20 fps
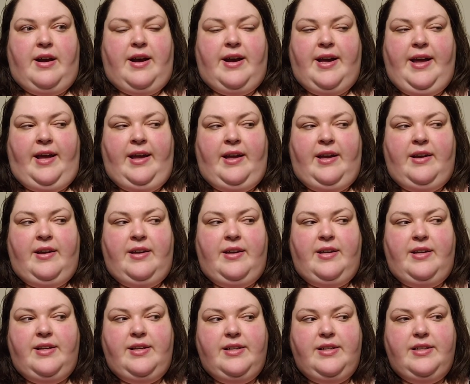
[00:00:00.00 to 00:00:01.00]
I
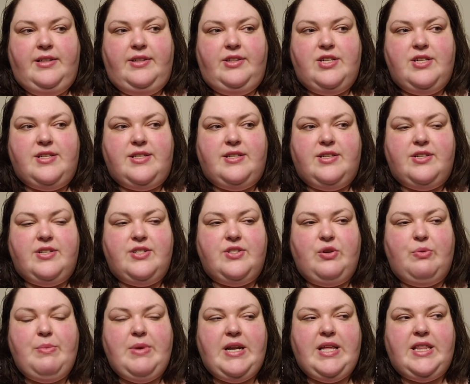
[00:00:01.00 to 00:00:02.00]
just, there's
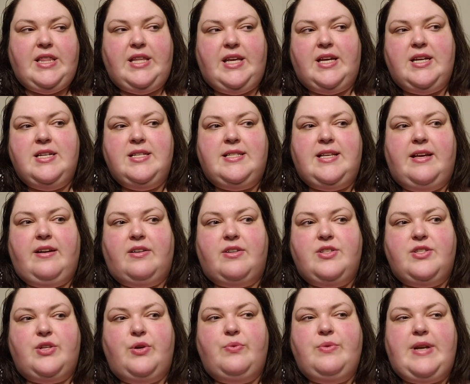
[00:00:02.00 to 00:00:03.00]
so many things that are
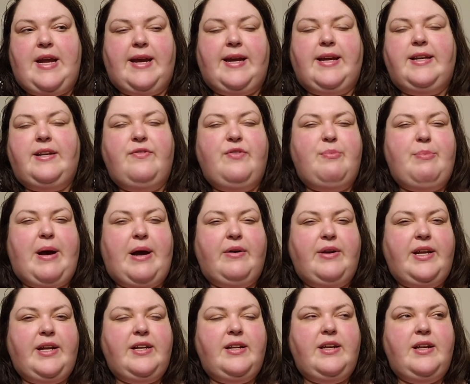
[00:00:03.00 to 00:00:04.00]
so negative about
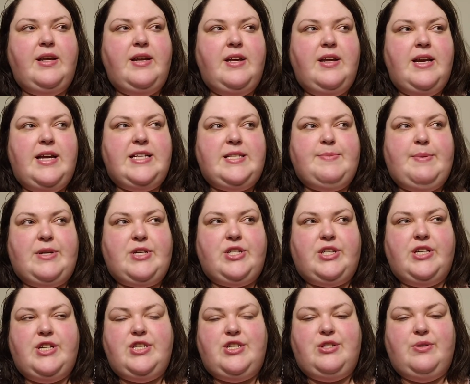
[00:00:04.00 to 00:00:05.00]
it,
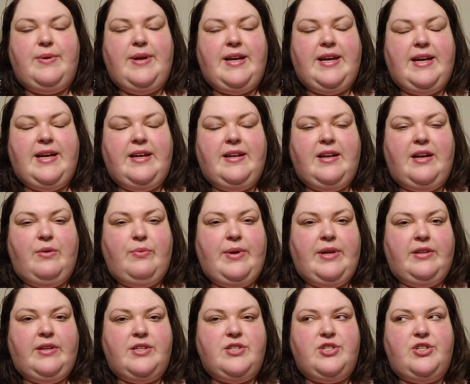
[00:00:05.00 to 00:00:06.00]
especially doing it a
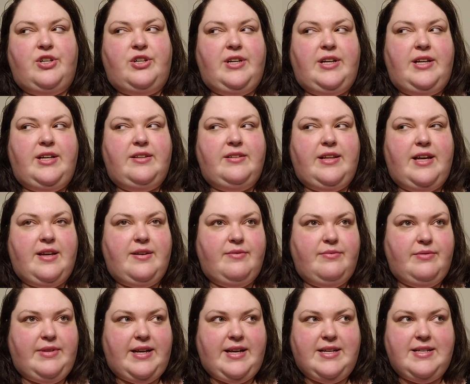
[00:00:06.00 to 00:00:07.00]
weight loss journey, like,
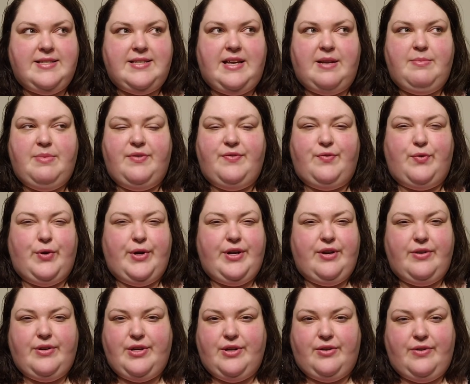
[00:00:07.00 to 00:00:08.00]
like I said before,
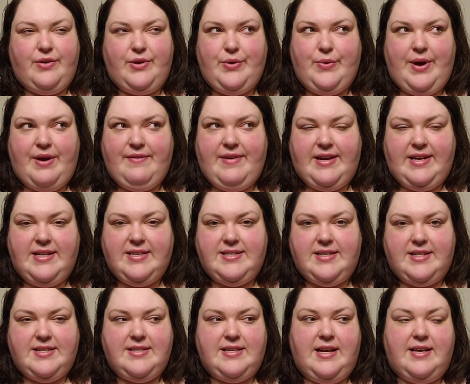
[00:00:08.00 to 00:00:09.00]
you're, you're, you have any
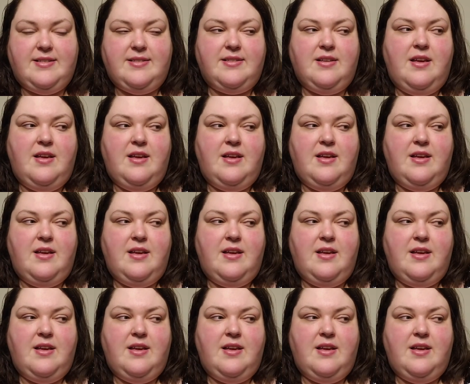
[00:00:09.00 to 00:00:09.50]
success.